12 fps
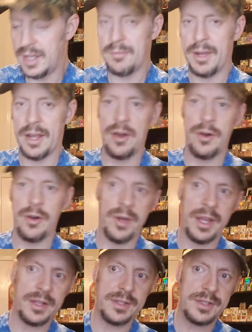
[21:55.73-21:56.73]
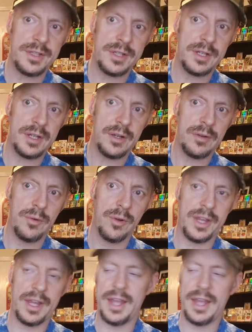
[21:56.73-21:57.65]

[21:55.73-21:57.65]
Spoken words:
like a Owings rookie.